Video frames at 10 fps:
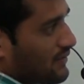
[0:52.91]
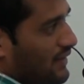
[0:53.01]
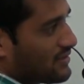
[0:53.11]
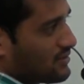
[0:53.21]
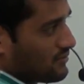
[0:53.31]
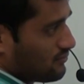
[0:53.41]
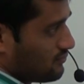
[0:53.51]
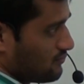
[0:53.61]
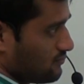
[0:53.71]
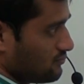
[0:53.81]
that
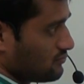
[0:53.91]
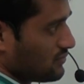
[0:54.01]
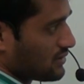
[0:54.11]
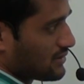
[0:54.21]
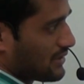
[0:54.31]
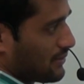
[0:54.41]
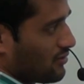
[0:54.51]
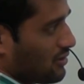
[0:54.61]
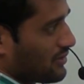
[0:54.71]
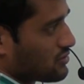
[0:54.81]
table
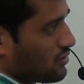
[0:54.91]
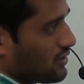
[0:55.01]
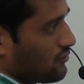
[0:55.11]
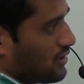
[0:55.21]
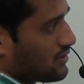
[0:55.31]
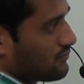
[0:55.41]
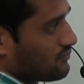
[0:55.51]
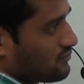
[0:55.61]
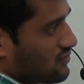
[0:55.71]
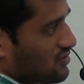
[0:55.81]
will be stored in what?
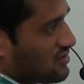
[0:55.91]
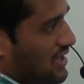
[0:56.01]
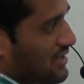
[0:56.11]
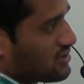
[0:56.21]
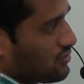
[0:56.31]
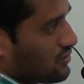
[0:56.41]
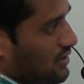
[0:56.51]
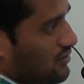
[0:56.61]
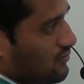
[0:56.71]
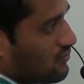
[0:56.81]
Slash user,